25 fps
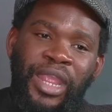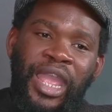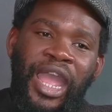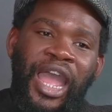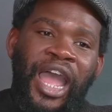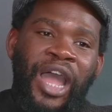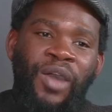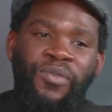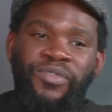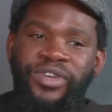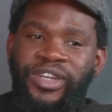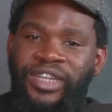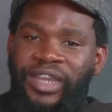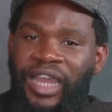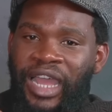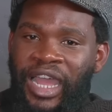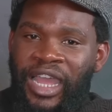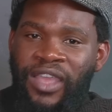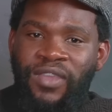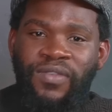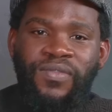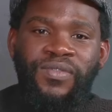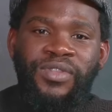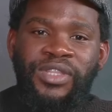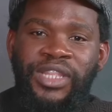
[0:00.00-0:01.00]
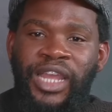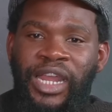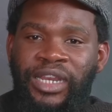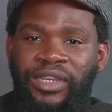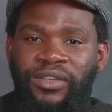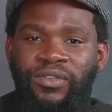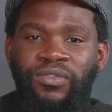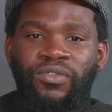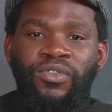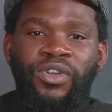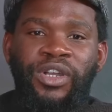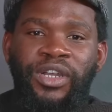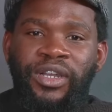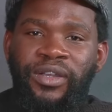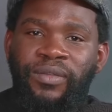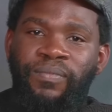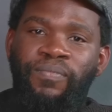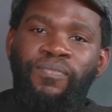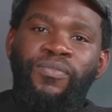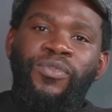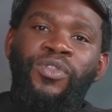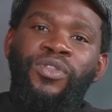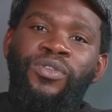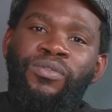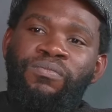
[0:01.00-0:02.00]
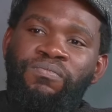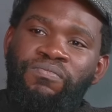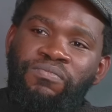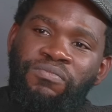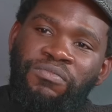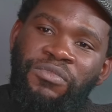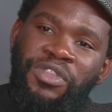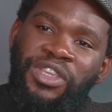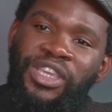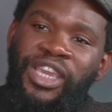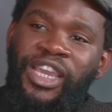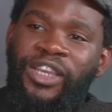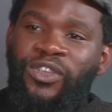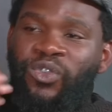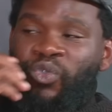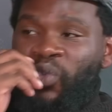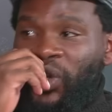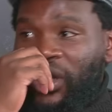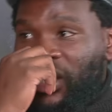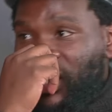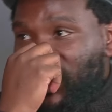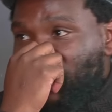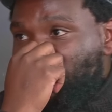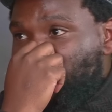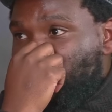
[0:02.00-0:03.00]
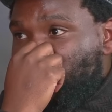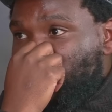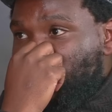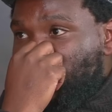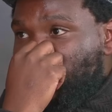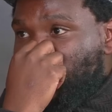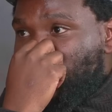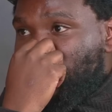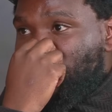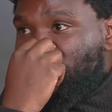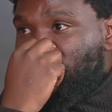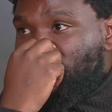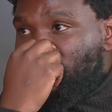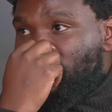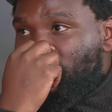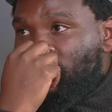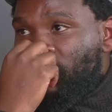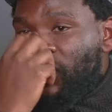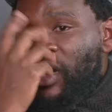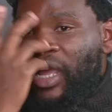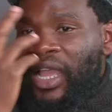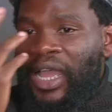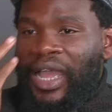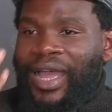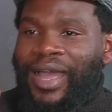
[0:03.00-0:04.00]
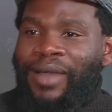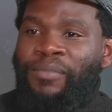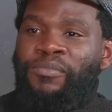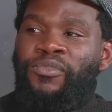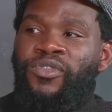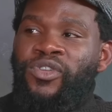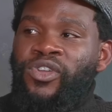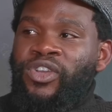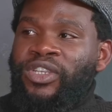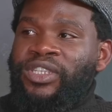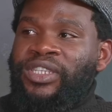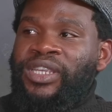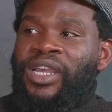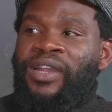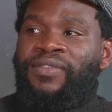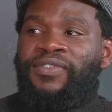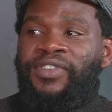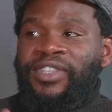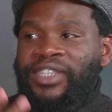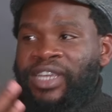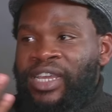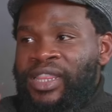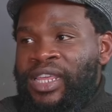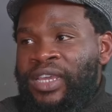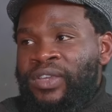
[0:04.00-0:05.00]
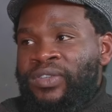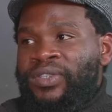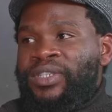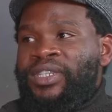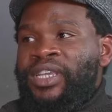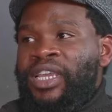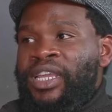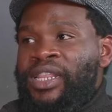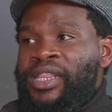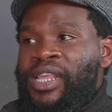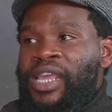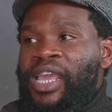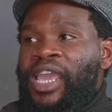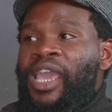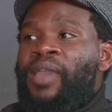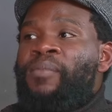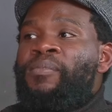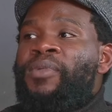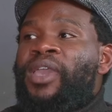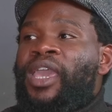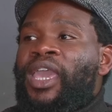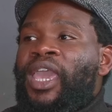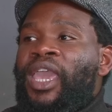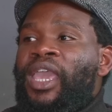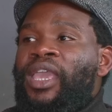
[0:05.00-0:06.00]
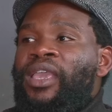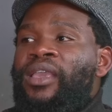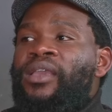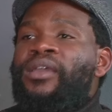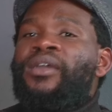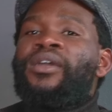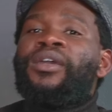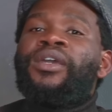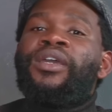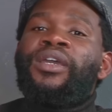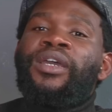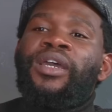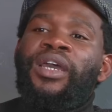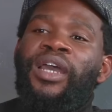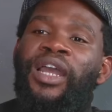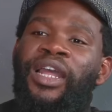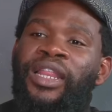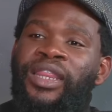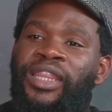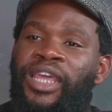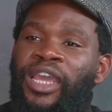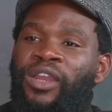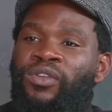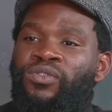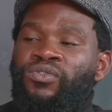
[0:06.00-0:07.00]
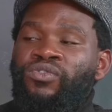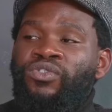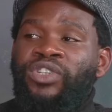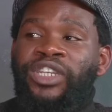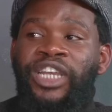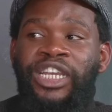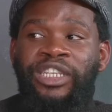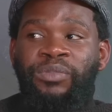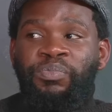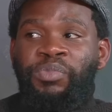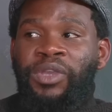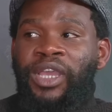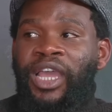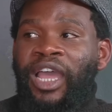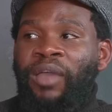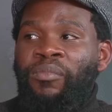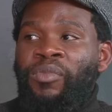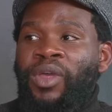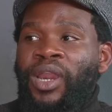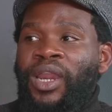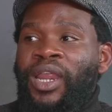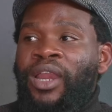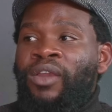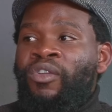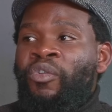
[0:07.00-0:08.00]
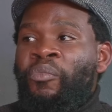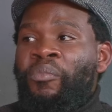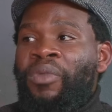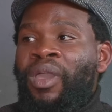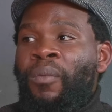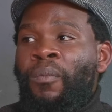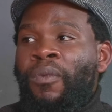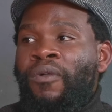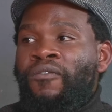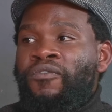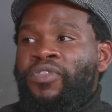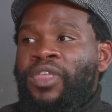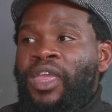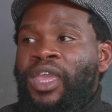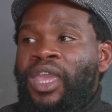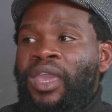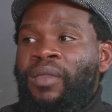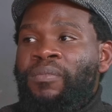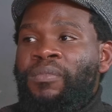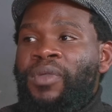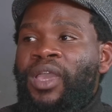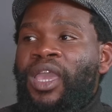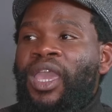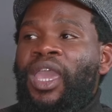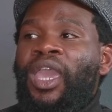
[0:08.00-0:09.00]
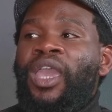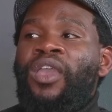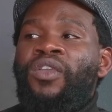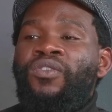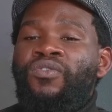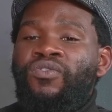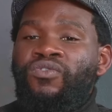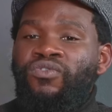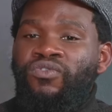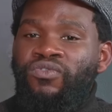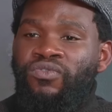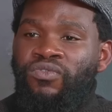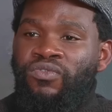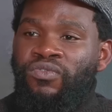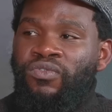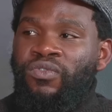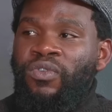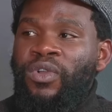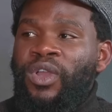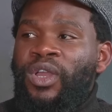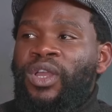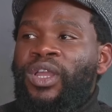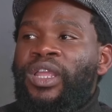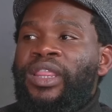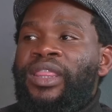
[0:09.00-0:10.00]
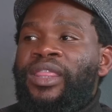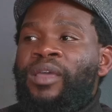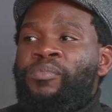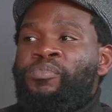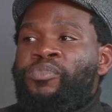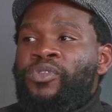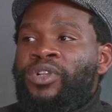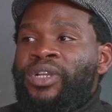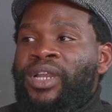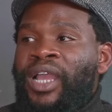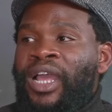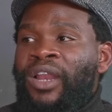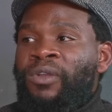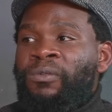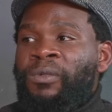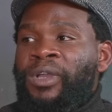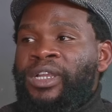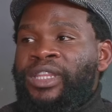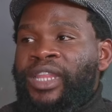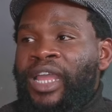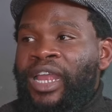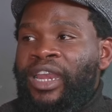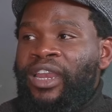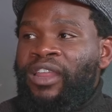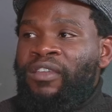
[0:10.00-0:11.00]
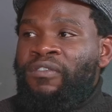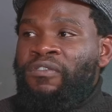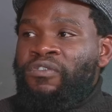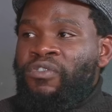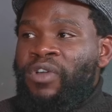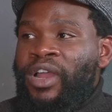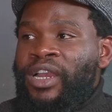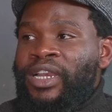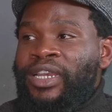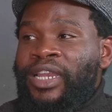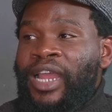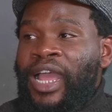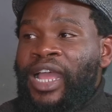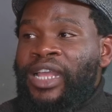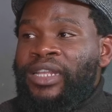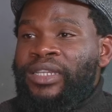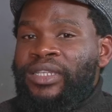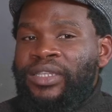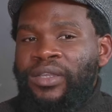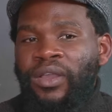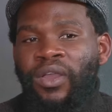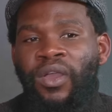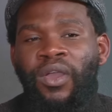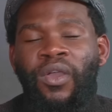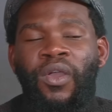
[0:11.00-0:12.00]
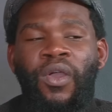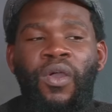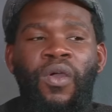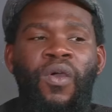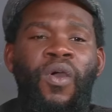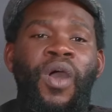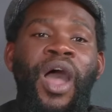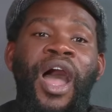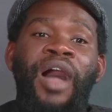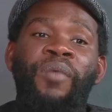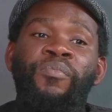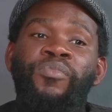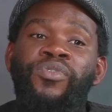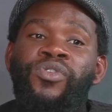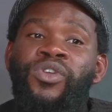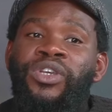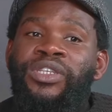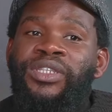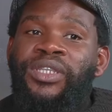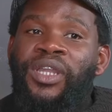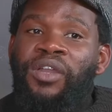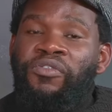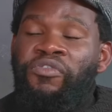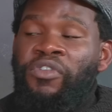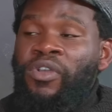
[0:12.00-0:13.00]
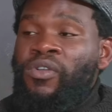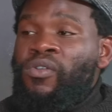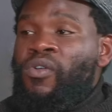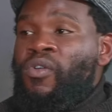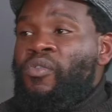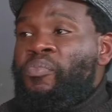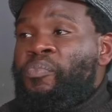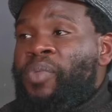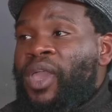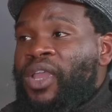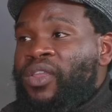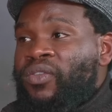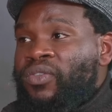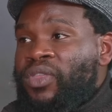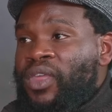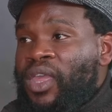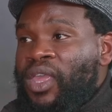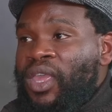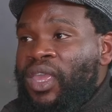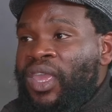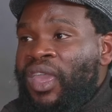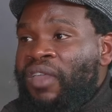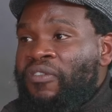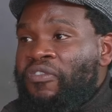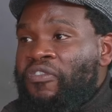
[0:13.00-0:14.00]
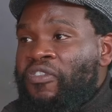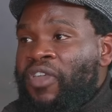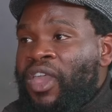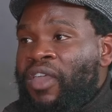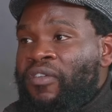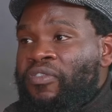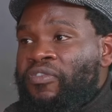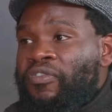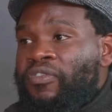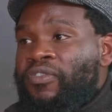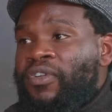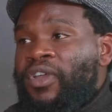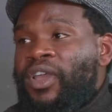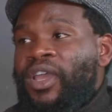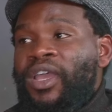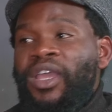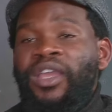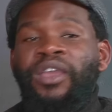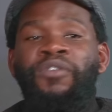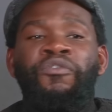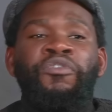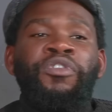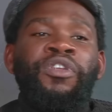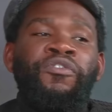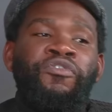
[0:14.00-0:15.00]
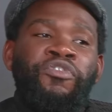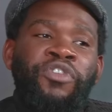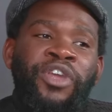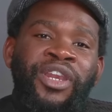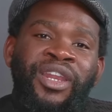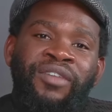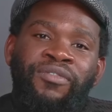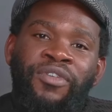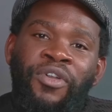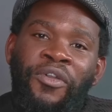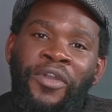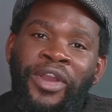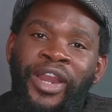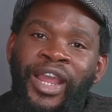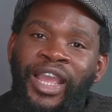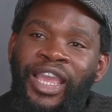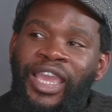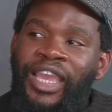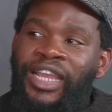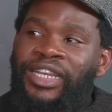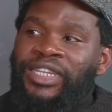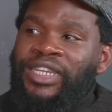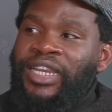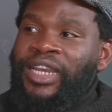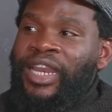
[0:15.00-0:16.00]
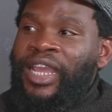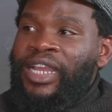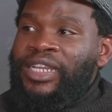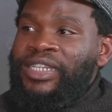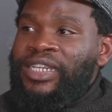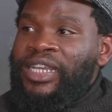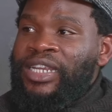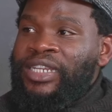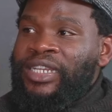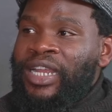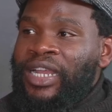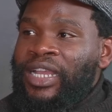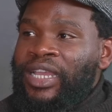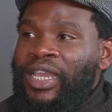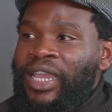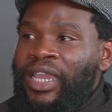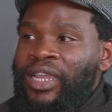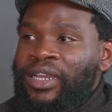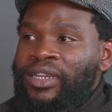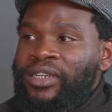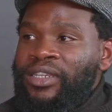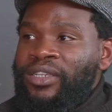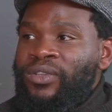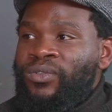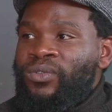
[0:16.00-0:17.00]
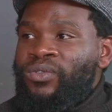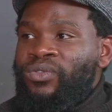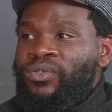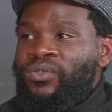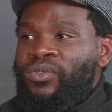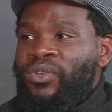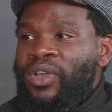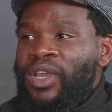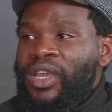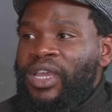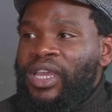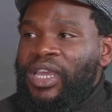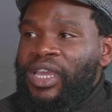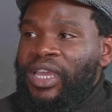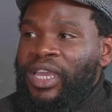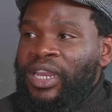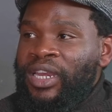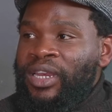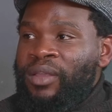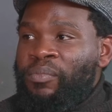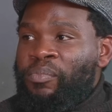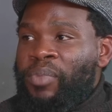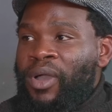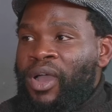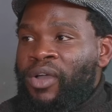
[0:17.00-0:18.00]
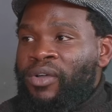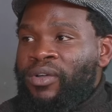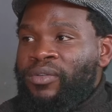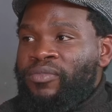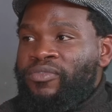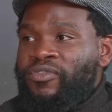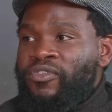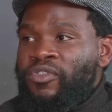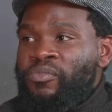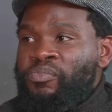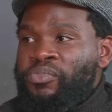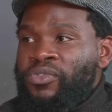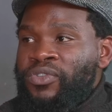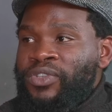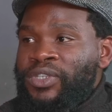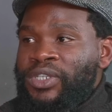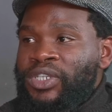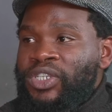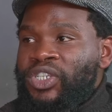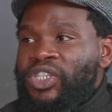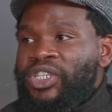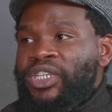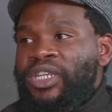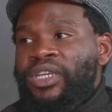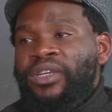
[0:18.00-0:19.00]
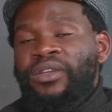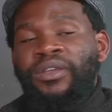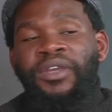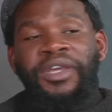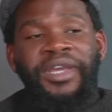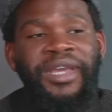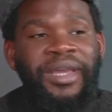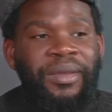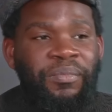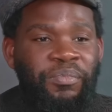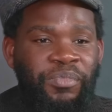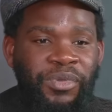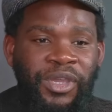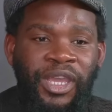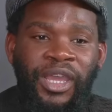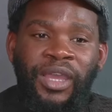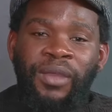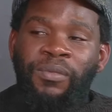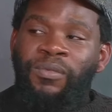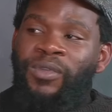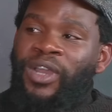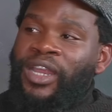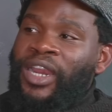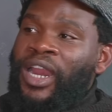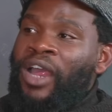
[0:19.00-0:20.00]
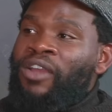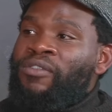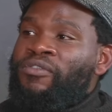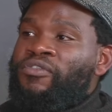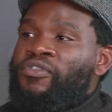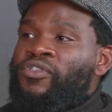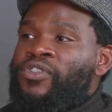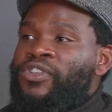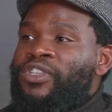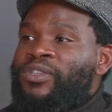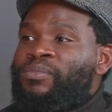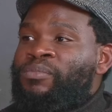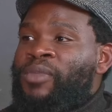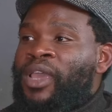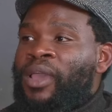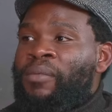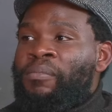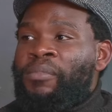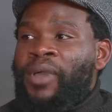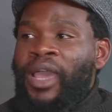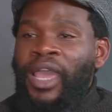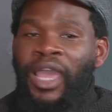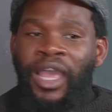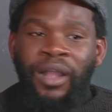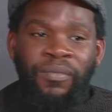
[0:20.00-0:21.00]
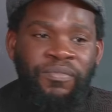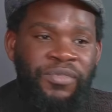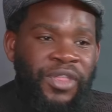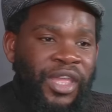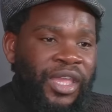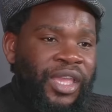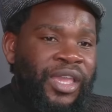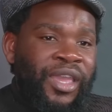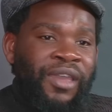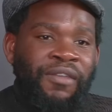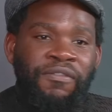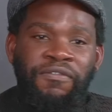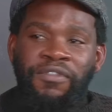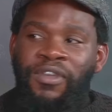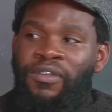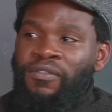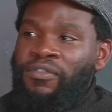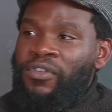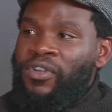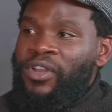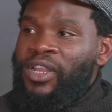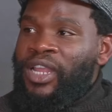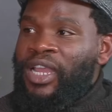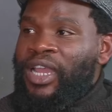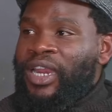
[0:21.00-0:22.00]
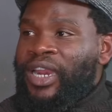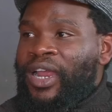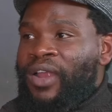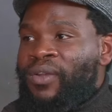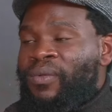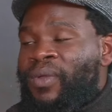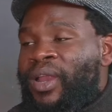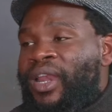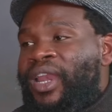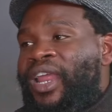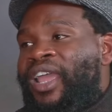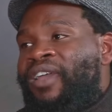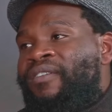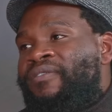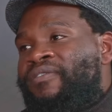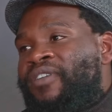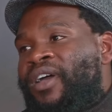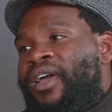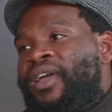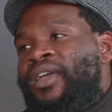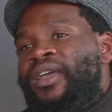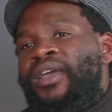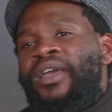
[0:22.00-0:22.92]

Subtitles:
I would argue that, look, yes, we're dribbled. Humble yourself. It's either you stay in the MK and then you just become a random member of the MK, you do the political work that everyone does, or humble yourself and go back to the EFF, even if you're never going to get elected again into any powerful position, be a ground force member, help the EFF on the ground, whatever.